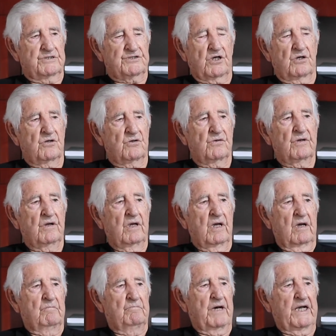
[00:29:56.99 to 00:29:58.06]
So
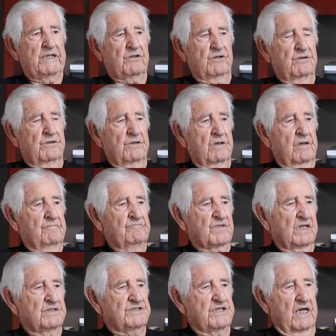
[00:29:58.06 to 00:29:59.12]
Baker
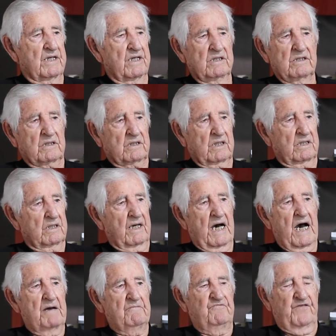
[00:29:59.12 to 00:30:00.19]
said, "Look,
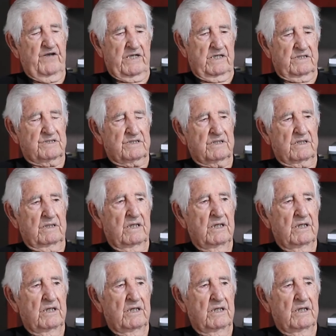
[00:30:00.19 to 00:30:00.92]
I'm finished.